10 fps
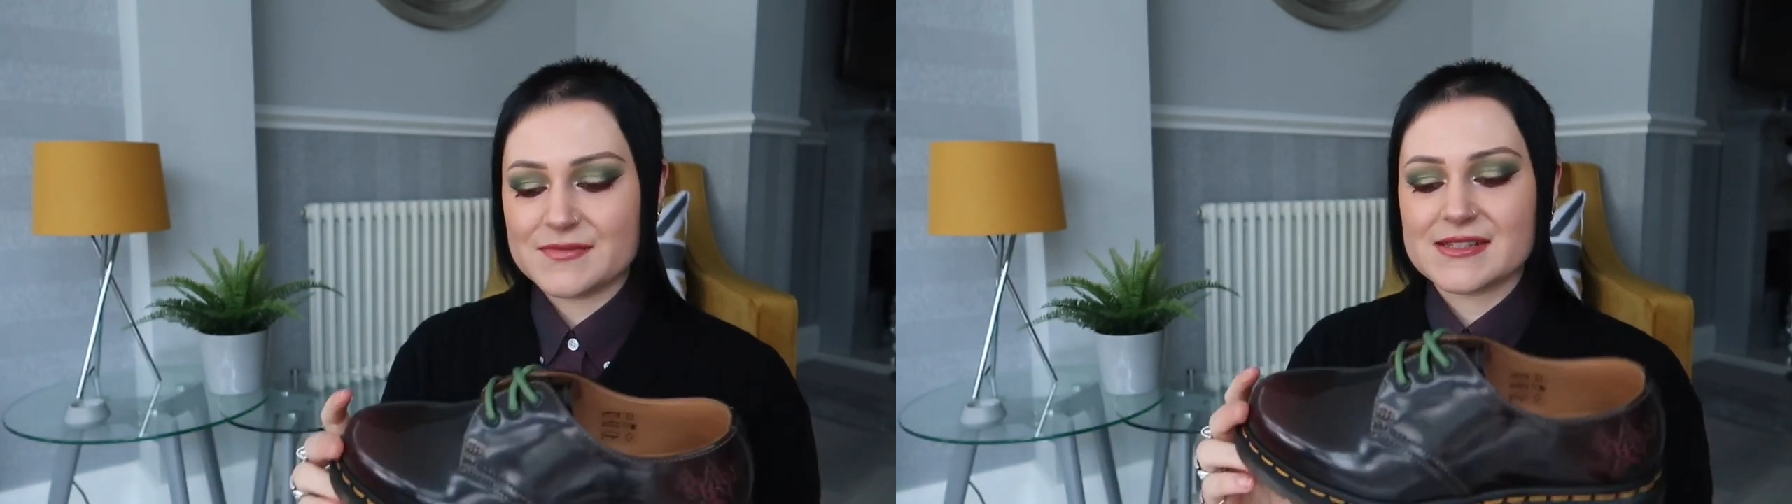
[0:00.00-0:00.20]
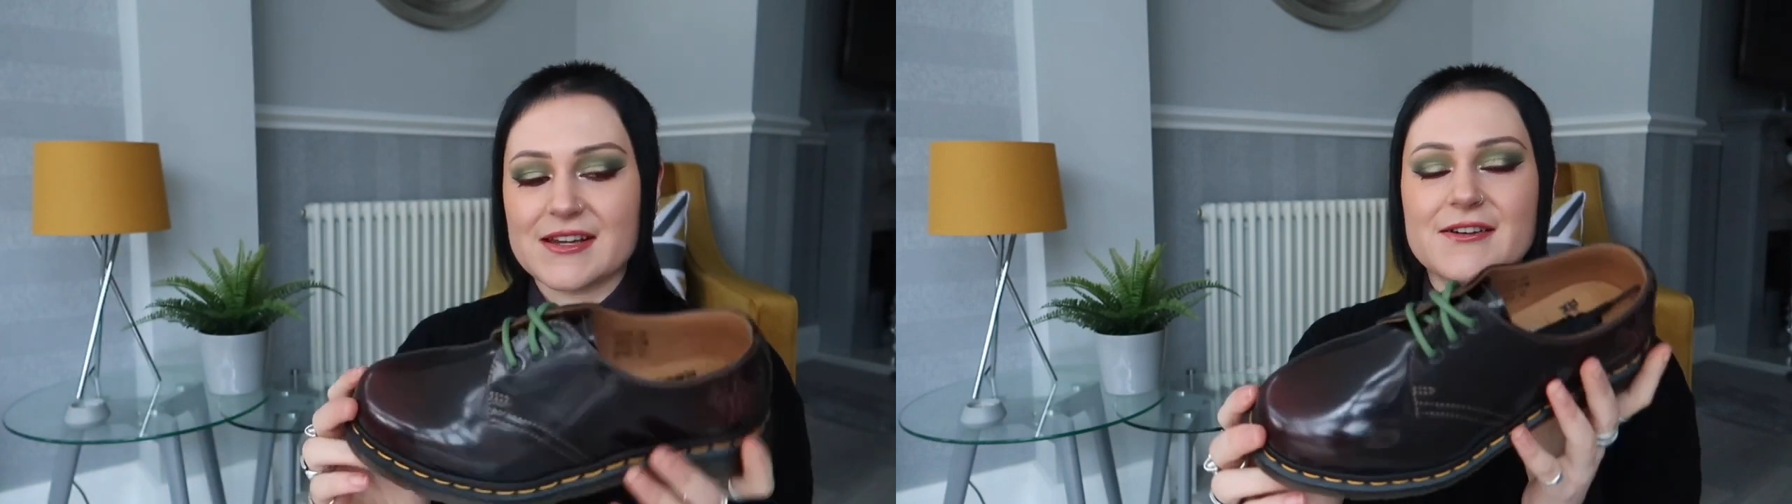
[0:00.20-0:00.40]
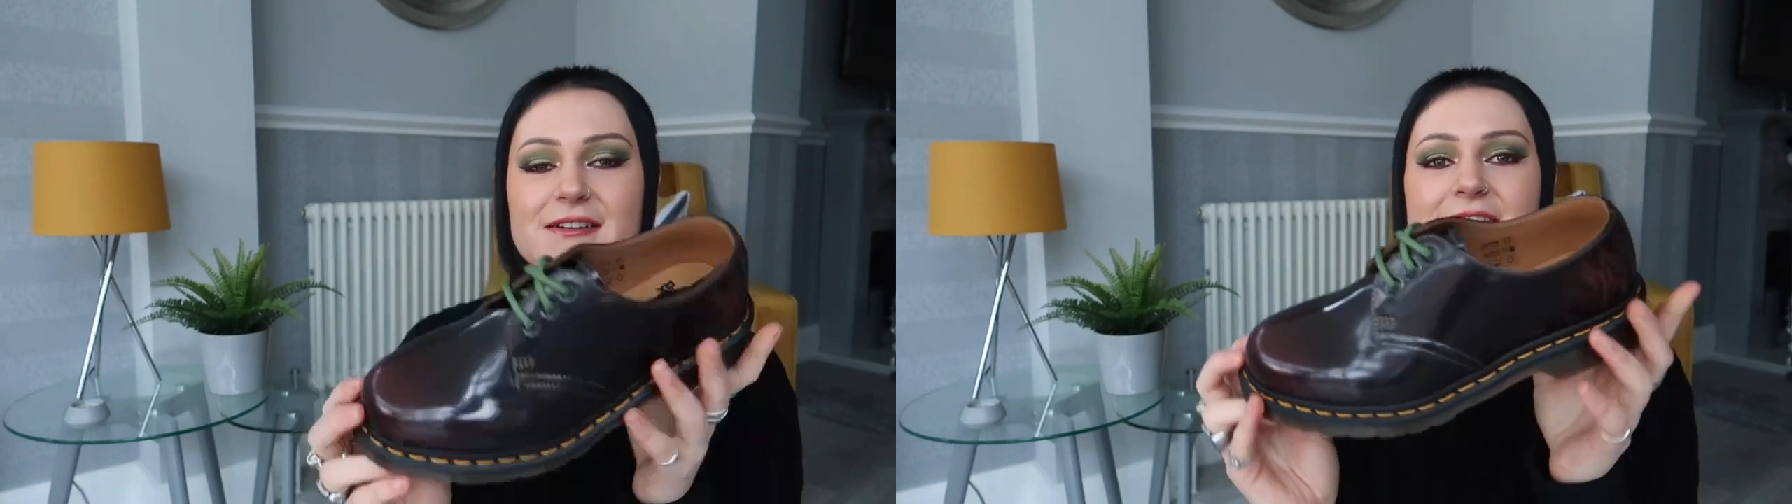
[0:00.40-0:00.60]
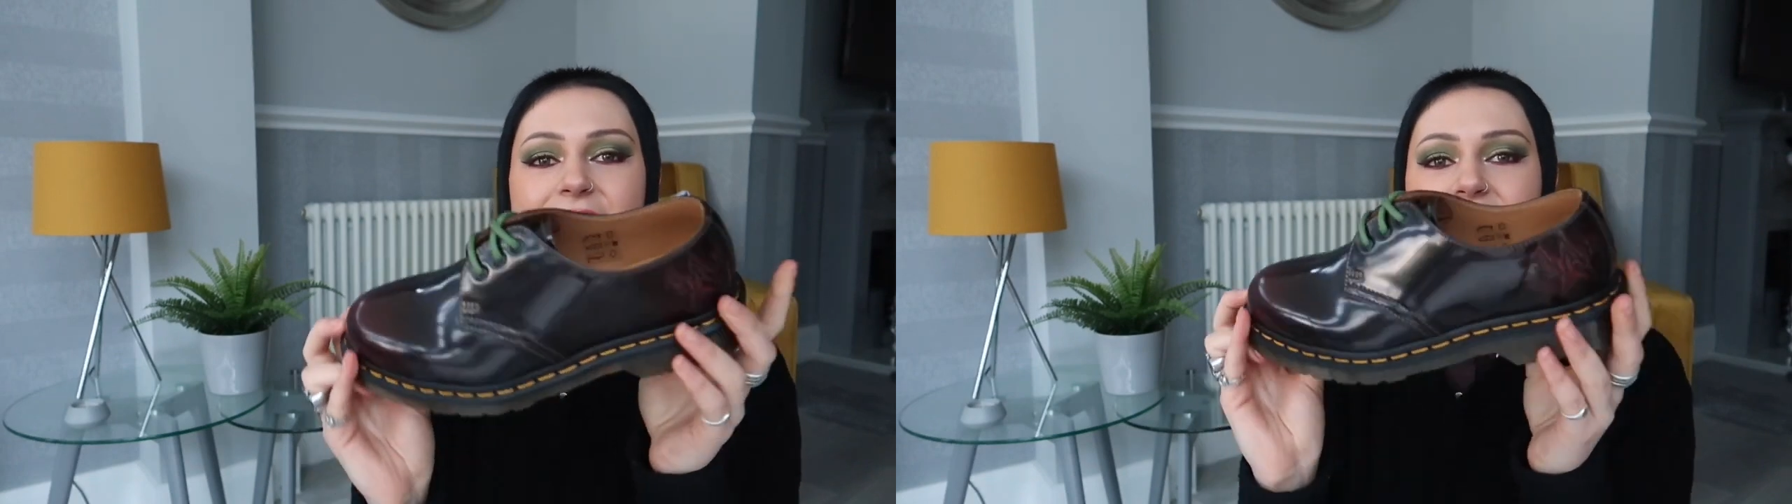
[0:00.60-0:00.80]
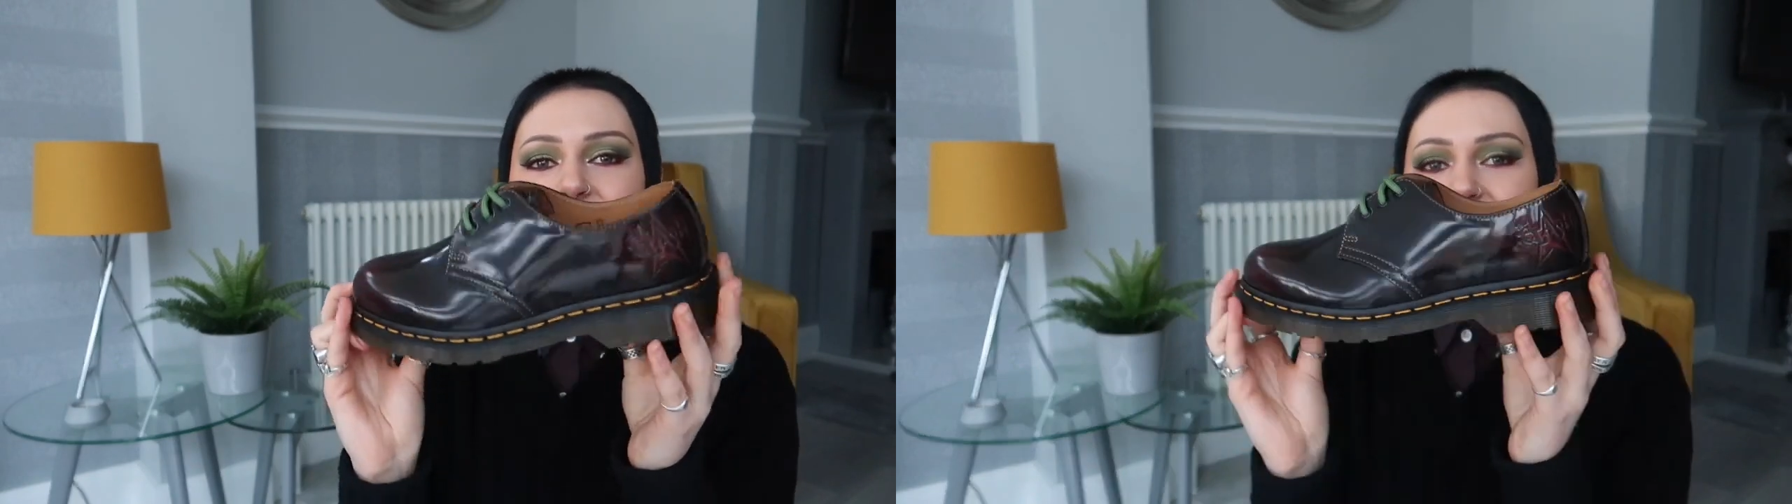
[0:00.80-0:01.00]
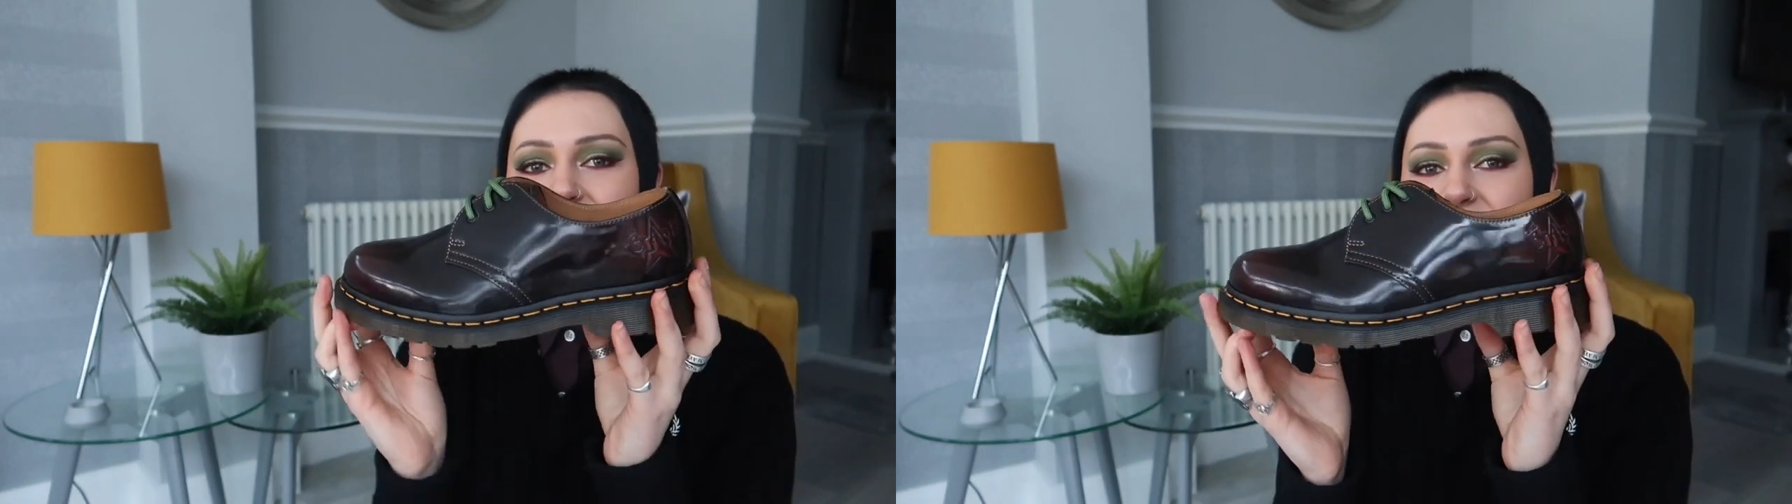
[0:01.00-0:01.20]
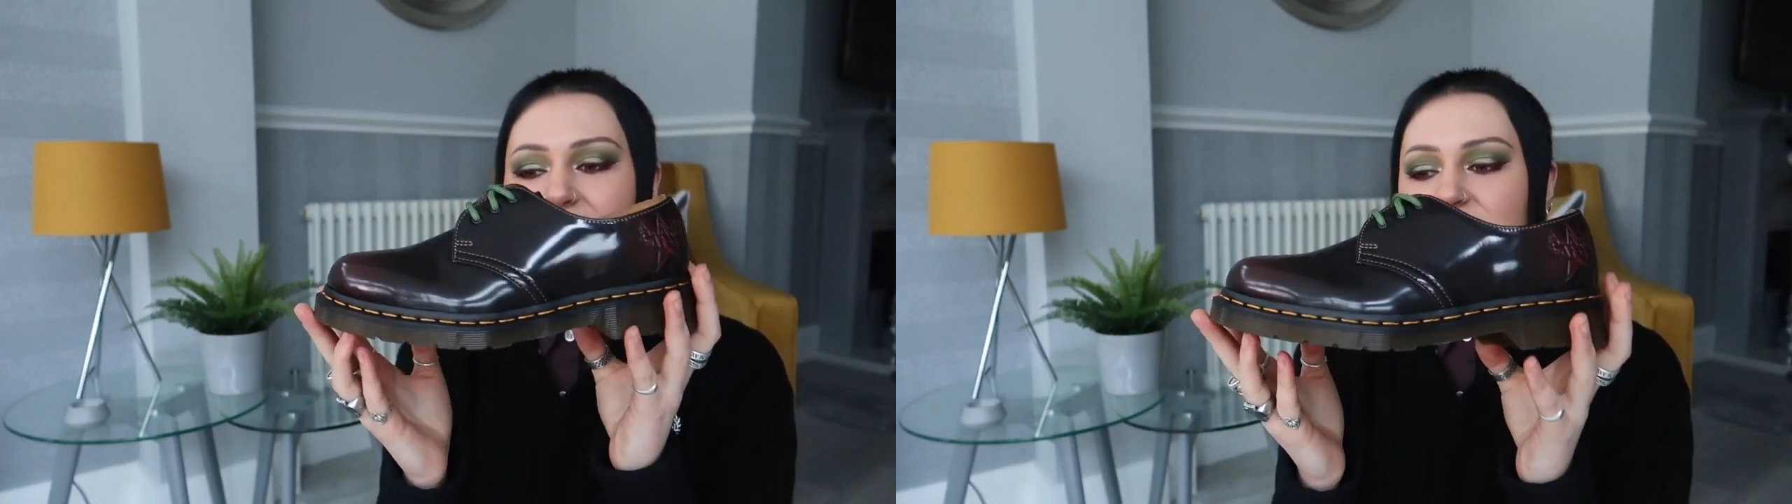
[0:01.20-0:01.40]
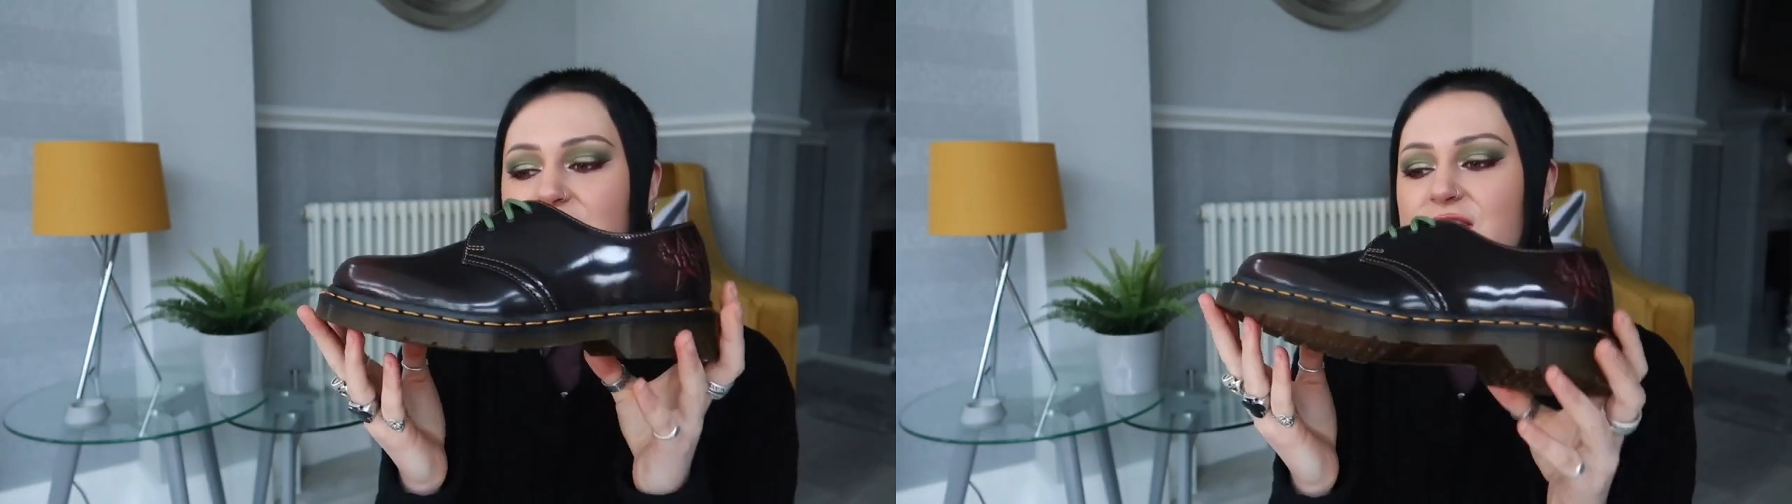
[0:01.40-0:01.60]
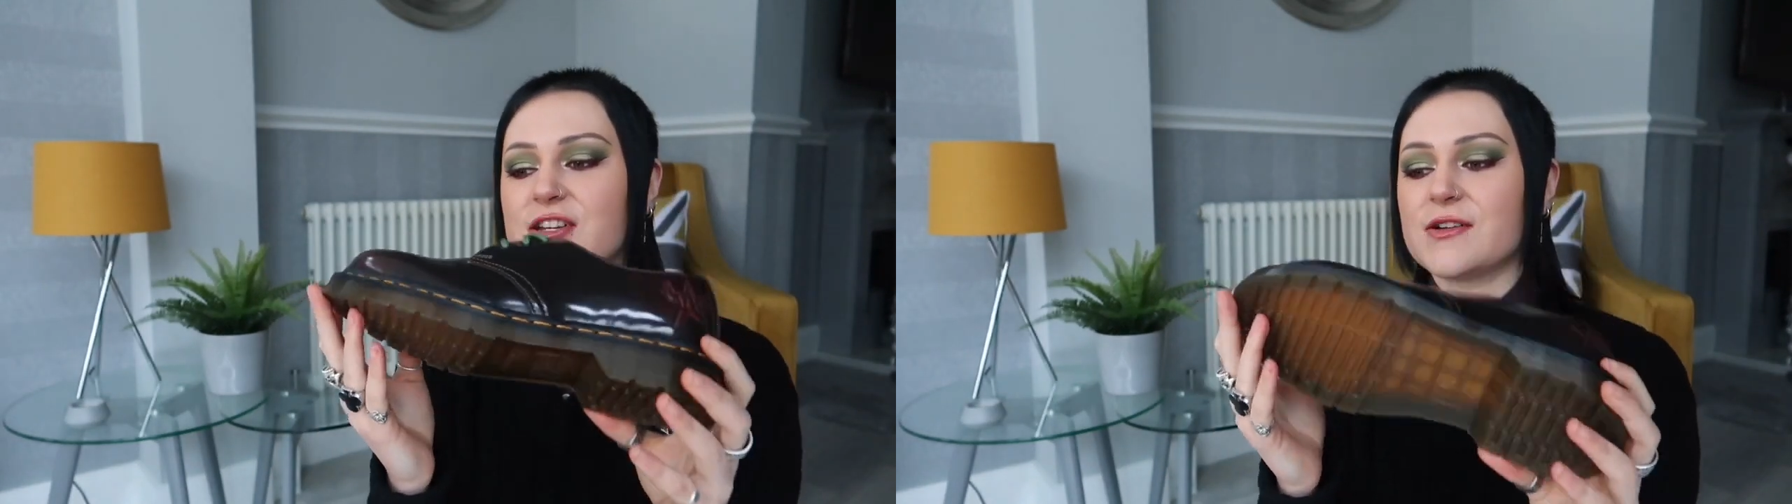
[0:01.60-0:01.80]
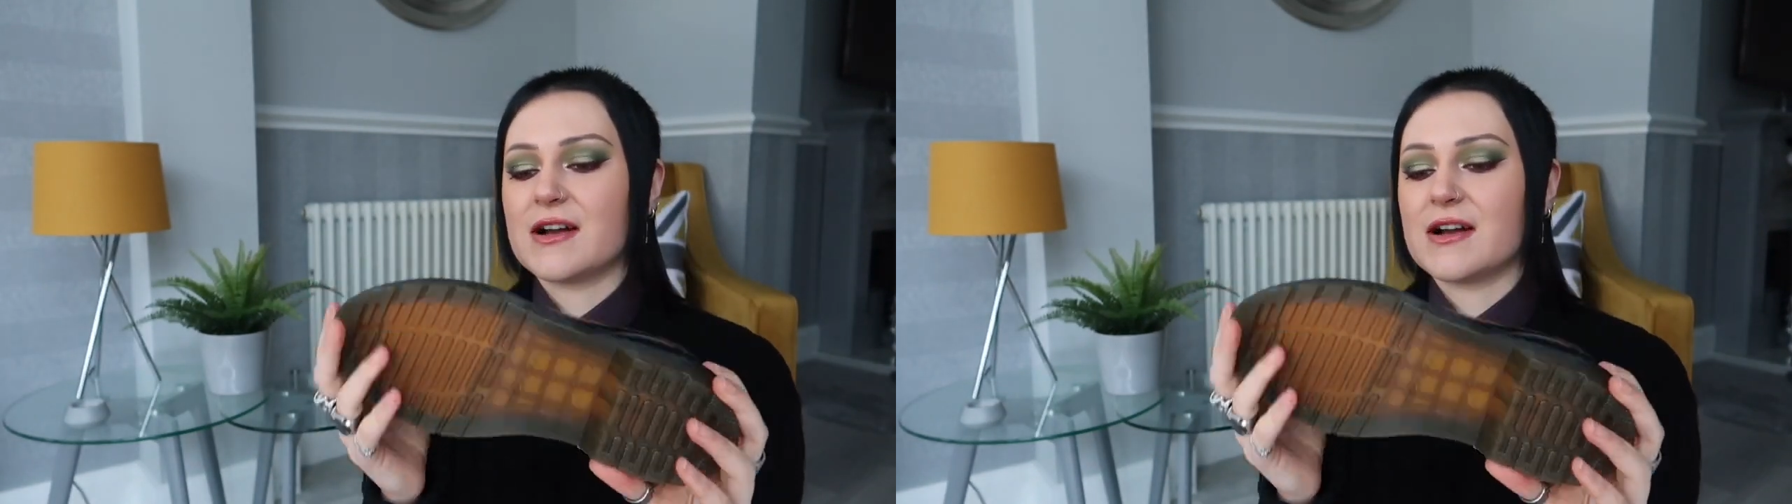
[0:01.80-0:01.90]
So yeah, that is the shoe.